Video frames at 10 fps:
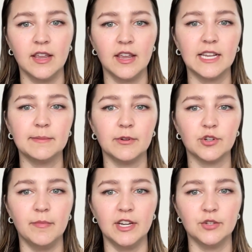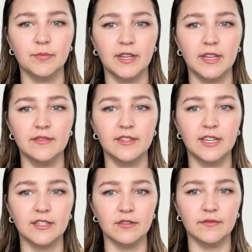Exposure management gives
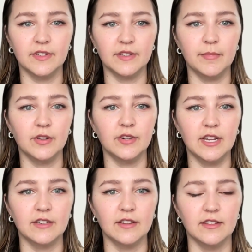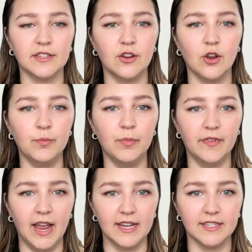CISOs visibility into the scope of
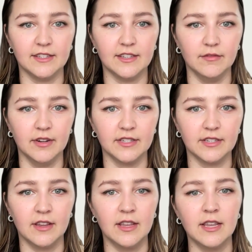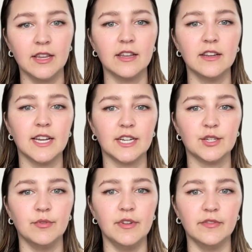assets at risk,
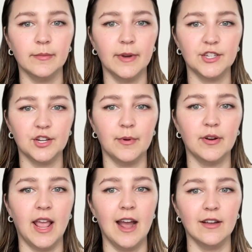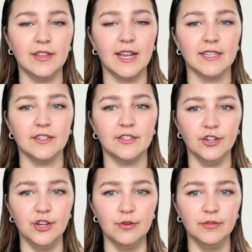contextual information about how the assets are
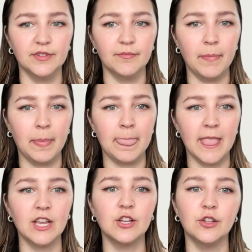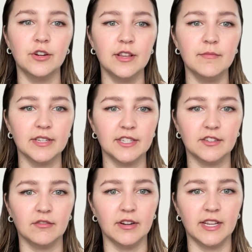used, including
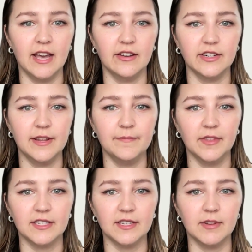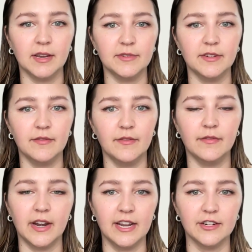business criticality and sometimes even
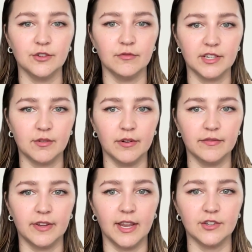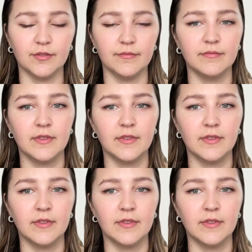financial risk quantification.